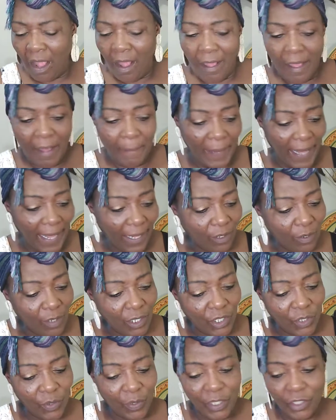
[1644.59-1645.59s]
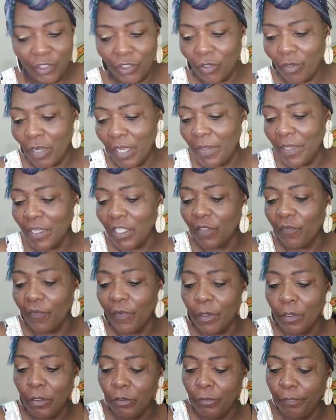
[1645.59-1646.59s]
Am I going to enjoy this
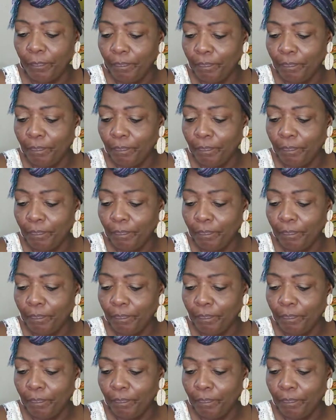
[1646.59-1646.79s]
food?